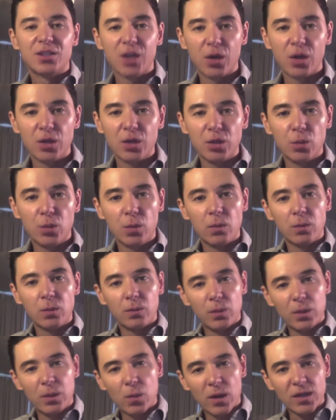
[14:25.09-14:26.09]
So
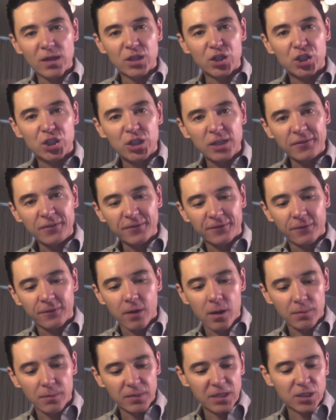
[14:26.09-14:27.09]
we want to shift
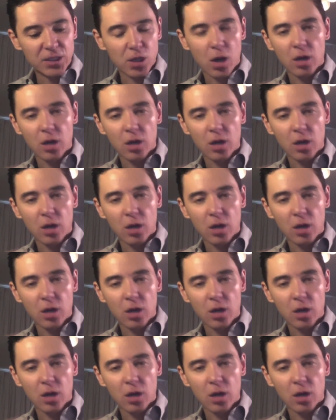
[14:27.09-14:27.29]
from these